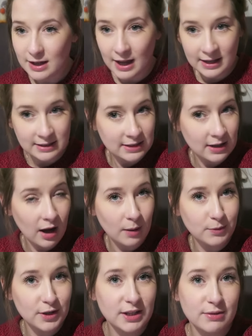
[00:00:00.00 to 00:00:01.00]
and
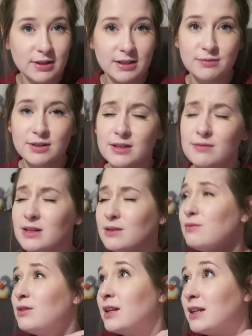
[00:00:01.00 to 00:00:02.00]
I'm really really really
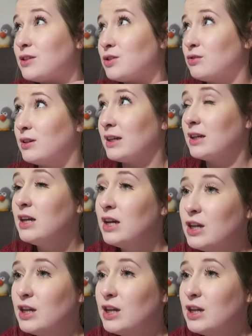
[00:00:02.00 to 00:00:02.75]
really really enjoying